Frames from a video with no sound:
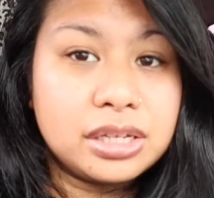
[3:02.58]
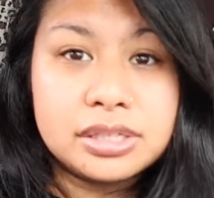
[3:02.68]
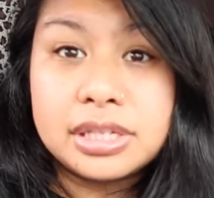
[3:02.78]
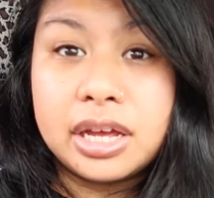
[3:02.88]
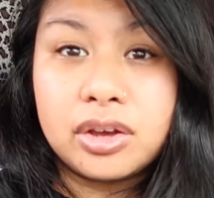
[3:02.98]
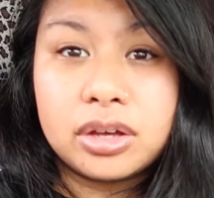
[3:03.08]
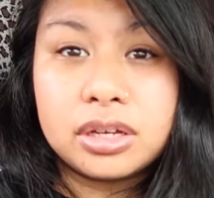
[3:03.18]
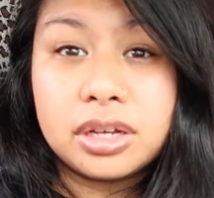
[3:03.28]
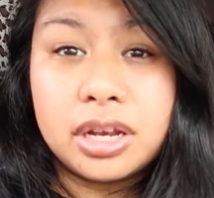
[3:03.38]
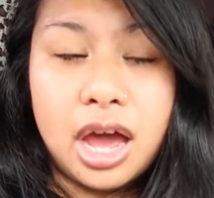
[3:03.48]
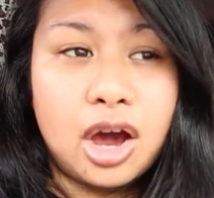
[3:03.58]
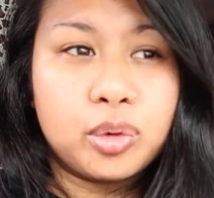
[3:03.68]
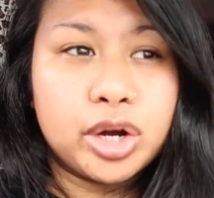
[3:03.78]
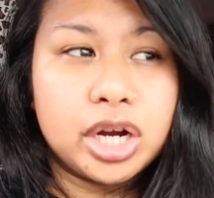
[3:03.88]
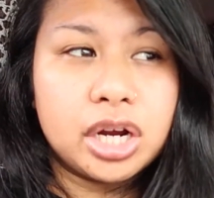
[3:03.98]
least like hour. an
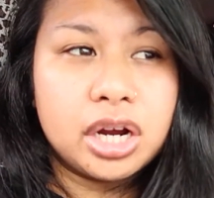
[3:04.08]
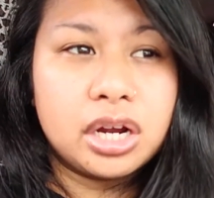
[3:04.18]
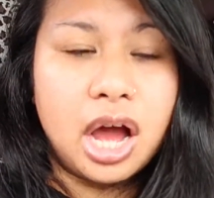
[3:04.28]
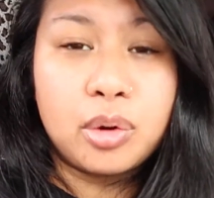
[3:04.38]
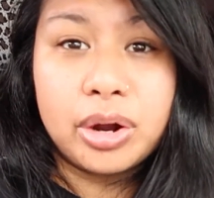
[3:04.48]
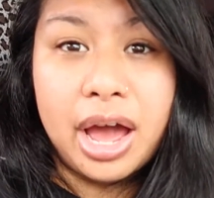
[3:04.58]
hour, hour